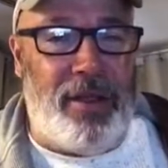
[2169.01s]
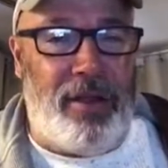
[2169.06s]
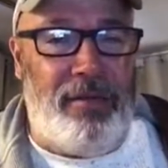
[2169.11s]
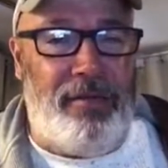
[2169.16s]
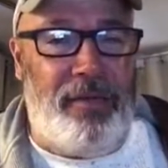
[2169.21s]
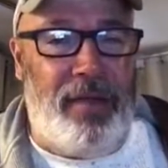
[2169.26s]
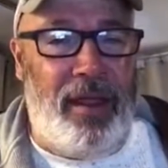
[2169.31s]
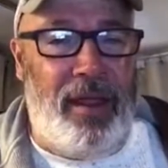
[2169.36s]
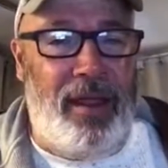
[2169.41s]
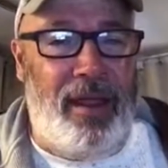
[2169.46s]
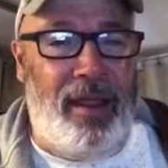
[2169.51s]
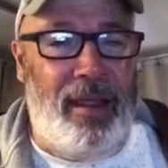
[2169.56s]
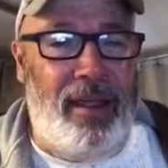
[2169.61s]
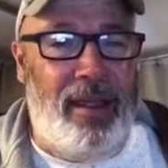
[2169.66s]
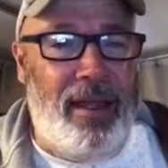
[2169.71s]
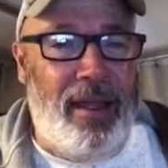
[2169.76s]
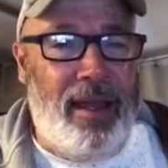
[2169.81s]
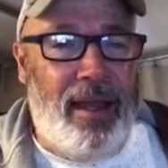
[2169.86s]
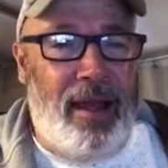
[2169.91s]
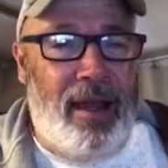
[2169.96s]

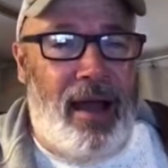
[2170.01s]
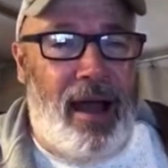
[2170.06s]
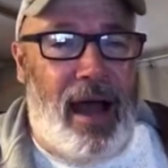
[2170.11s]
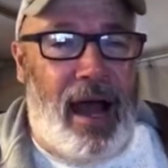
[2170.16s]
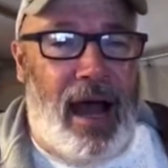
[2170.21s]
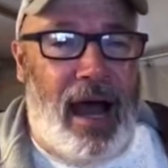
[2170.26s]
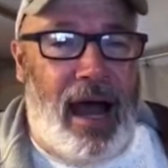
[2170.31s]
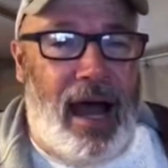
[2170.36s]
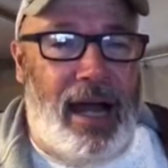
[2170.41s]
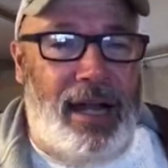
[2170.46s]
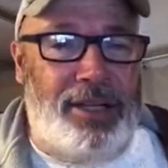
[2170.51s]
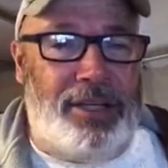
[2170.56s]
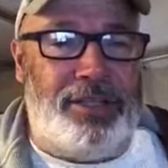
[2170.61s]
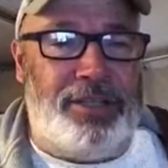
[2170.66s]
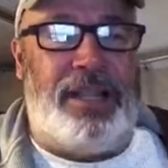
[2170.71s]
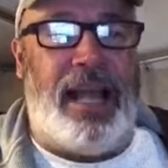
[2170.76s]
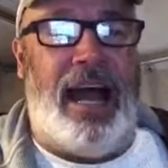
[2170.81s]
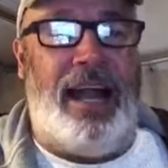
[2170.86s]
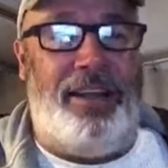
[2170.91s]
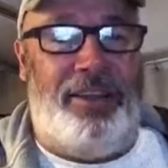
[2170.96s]
RVing.
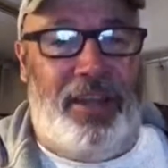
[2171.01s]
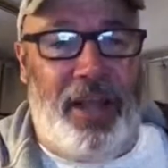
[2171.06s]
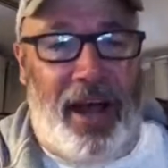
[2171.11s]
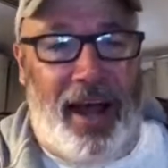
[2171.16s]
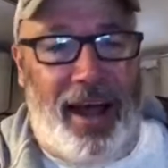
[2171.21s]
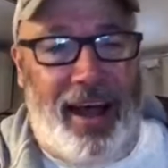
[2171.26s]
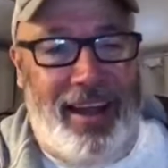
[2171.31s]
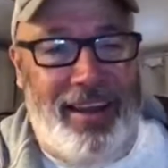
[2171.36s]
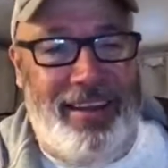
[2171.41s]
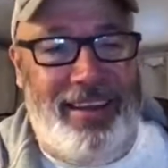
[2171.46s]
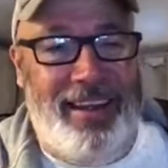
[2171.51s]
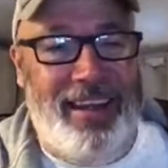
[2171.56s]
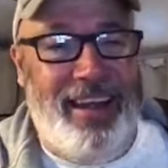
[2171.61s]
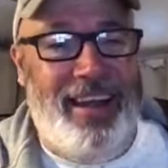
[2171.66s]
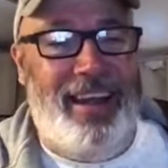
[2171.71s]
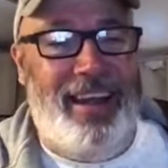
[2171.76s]
Just got done.